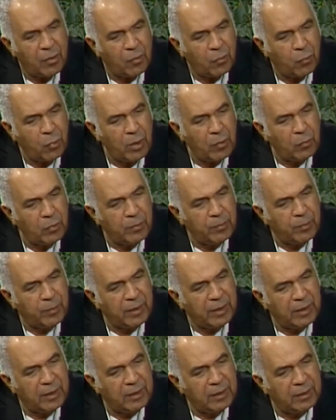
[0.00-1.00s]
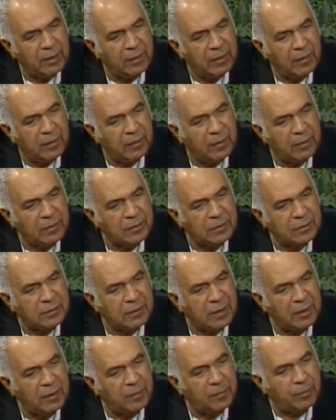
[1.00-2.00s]
what would be
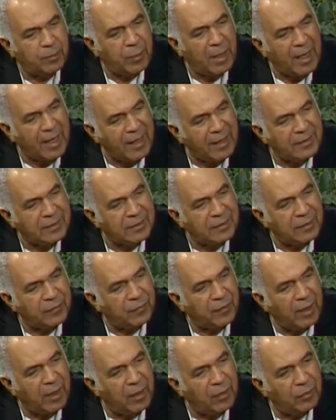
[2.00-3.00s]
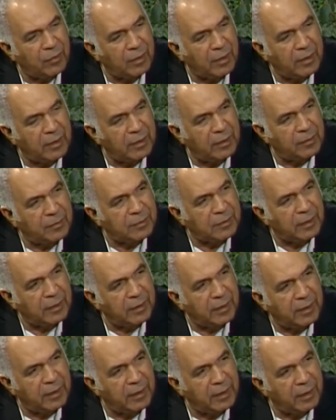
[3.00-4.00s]
some positive outcomes? And
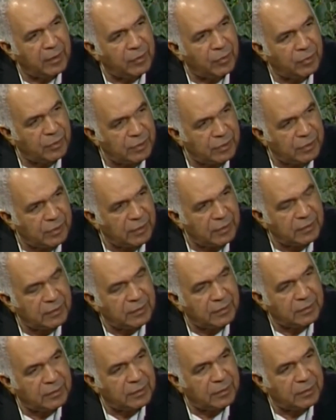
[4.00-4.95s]
then I know the Justice